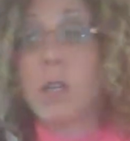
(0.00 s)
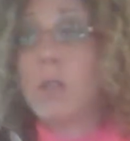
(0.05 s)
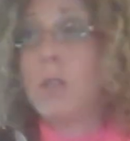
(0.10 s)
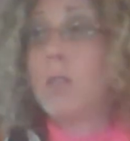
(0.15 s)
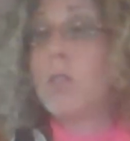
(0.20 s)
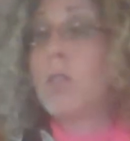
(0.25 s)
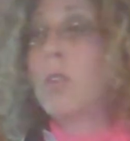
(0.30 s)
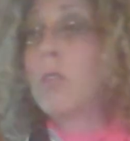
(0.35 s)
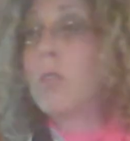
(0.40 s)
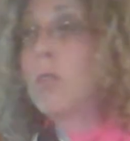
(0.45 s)

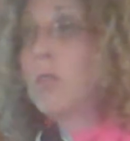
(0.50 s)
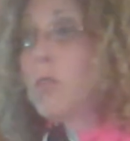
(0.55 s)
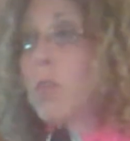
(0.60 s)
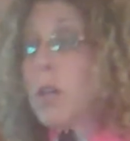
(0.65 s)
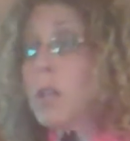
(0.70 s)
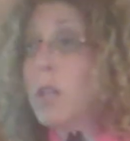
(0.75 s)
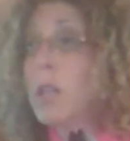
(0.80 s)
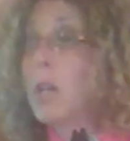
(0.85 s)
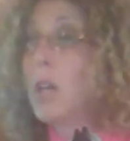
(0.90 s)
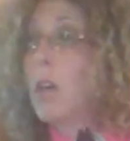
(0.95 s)

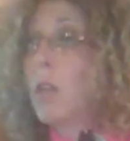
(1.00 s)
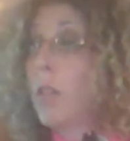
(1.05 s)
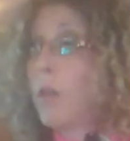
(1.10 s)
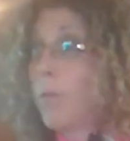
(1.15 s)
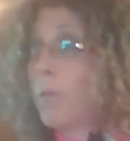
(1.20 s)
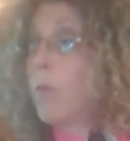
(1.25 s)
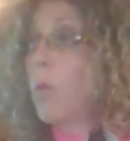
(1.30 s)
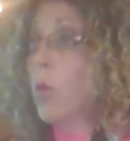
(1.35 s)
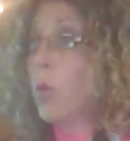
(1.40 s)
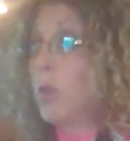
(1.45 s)
constructing the
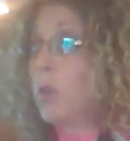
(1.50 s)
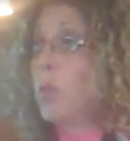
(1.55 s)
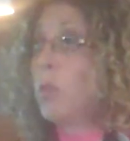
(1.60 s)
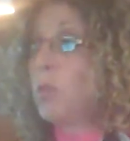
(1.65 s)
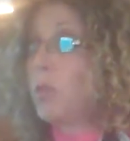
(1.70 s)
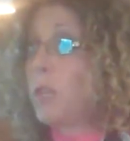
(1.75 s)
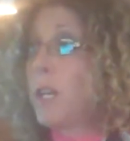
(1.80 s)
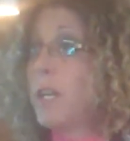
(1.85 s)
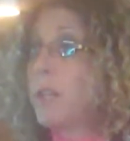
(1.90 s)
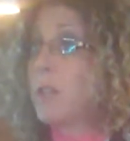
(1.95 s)
4 new
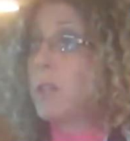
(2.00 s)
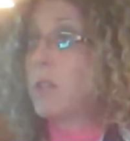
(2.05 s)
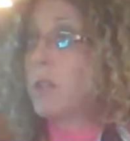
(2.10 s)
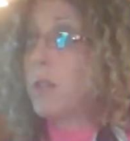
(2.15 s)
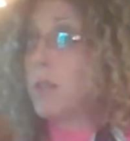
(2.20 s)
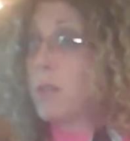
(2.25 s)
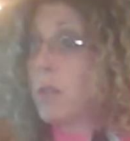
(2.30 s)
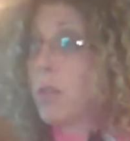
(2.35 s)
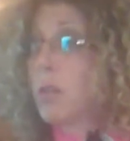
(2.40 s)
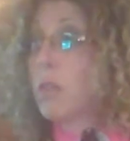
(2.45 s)

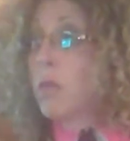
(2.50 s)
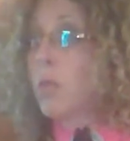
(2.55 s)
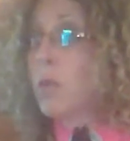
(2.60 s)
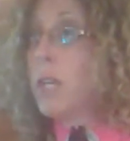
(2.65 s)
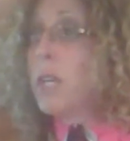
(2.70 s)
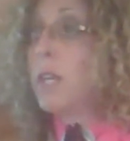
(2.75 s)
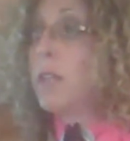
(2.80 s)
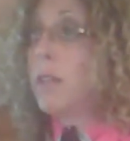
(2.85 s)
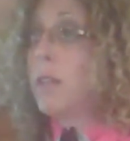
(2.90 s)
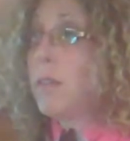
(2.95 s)
stations, the
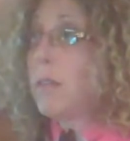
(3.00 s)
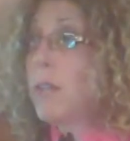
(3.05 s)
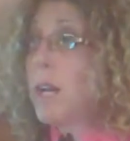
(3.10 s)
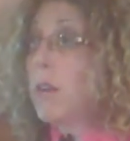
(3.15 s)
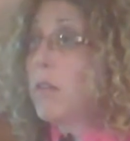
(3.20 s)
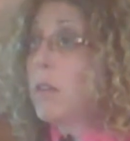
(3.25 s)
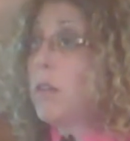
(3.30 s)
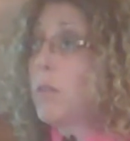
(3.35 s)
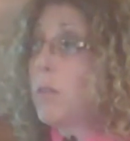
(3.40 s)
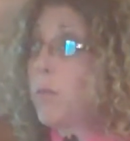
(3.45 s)
3 in the
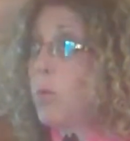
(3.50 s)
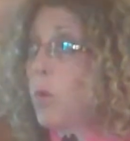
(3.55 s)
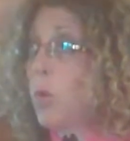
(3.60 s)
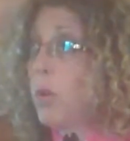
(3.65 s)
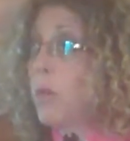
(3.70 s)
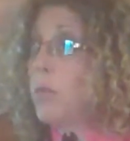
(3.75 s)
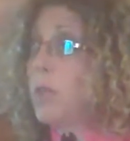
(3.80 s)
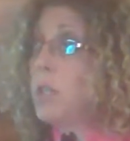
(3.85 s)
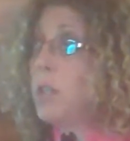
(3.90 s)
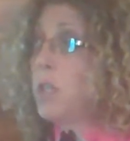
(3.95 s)
southeast
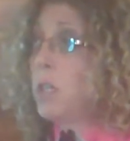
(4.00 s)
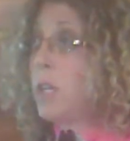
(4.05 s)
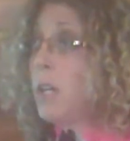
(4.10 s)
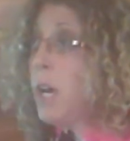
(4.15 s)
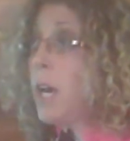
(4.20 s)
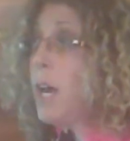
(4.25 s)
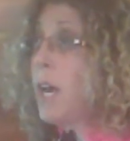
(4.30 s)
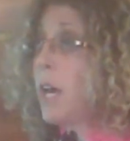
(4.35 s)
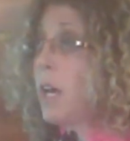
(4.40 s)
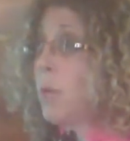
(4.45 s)
Florida region
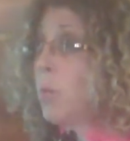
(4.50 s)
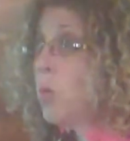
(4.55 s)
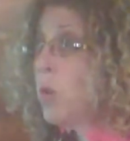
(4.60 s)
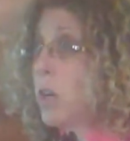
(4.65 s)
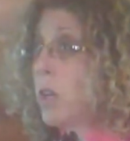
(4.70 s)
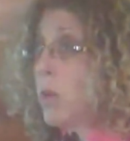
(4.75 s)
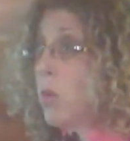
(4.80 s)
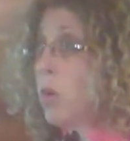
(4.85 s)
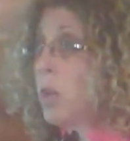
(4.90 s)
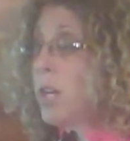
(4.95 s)
and
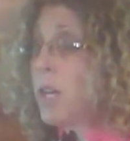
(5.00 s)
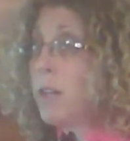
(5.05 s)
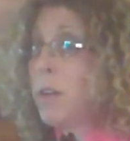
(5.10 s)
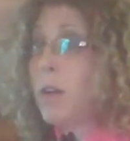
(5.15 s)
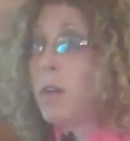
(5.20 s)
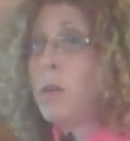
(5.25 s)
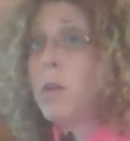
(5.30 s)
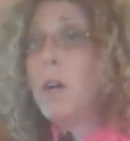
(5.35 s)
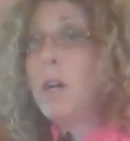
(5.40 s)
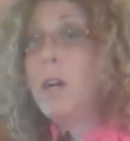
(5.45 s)
1 in
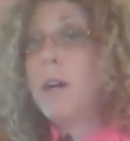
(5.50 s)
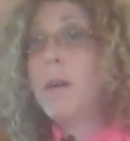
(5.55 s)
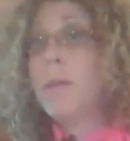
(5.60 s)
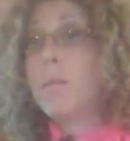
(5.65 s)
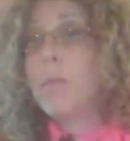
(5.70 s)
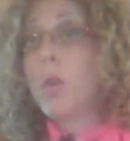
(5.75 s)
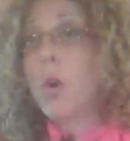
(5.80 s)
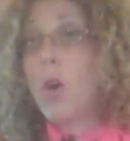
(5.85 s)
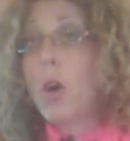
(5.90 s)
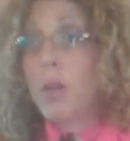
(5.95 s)
Orlando,
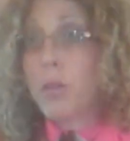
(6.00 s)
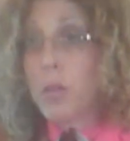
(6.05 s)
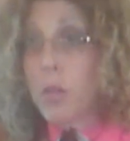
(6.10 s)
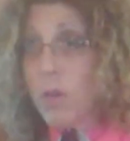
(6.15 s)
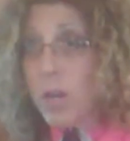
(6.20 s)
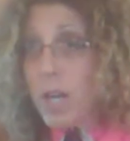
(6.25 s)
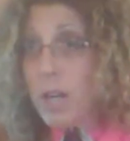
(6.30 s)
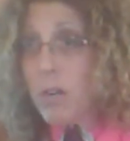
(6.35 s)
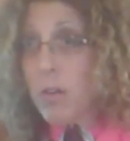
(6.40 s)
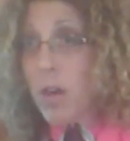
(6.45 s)
all the
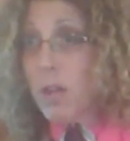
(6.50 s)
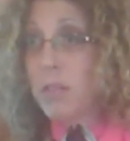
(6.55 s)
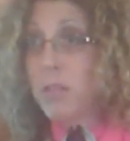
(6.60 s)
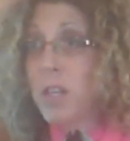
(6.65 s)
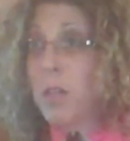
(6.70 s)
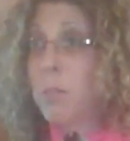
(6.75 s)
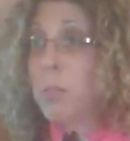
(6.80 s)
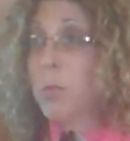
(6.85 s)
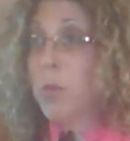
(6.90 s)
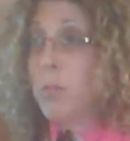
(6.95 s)
grade
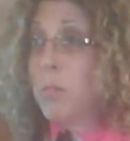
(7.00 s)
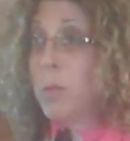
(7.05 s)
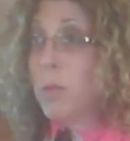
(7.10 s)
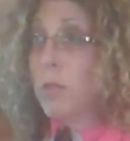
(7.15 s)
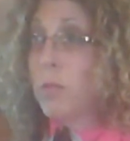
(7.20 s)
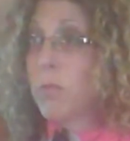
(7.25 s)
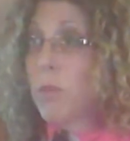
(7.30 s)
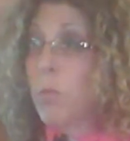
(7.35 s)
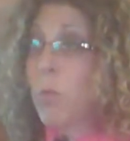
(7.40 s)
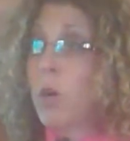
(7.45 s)
crossing
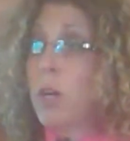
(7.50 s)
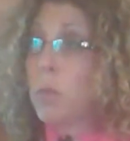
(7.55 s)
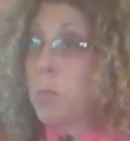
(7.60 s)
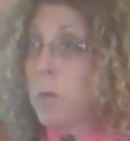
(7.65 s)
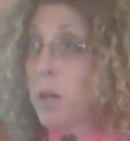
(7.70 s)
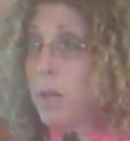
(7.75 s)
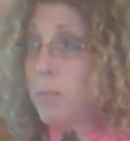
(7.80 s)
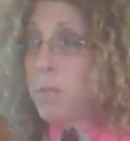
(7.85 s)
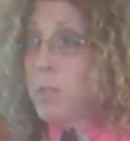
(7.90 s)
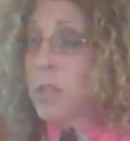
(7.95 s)
improvements from West
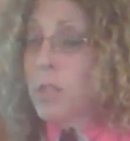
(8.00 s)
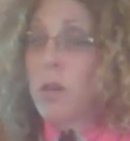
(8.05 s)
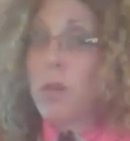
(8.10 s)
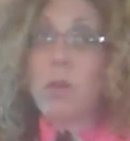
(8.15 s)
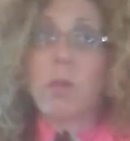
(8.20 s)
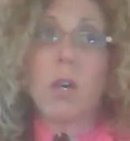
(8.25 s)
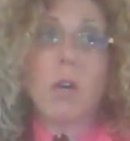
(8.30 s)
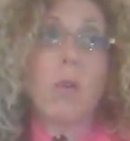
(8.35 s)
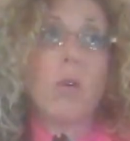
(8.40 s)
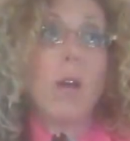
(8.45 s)
Palm to
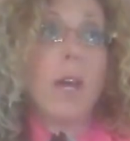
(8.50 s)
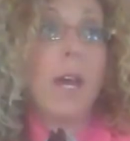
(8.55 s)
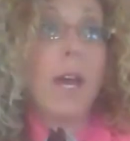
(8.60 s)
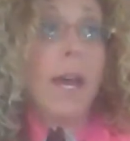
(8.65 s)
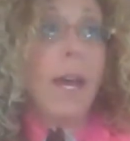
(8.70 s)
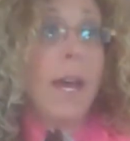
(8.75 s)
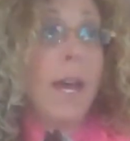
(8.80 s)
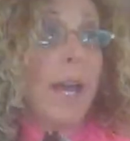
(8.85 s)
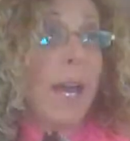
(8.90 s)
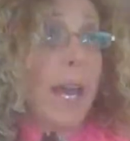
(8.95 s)
Cocoa,
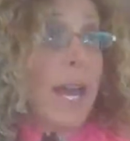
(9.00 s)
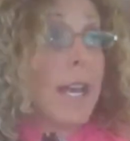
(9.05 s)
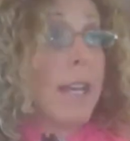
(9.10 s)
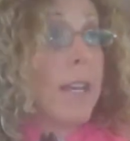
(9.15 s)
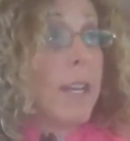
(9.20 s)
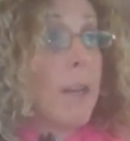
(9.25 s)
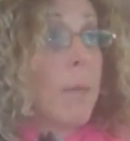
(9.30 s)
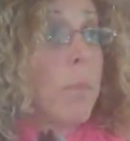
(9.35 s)
and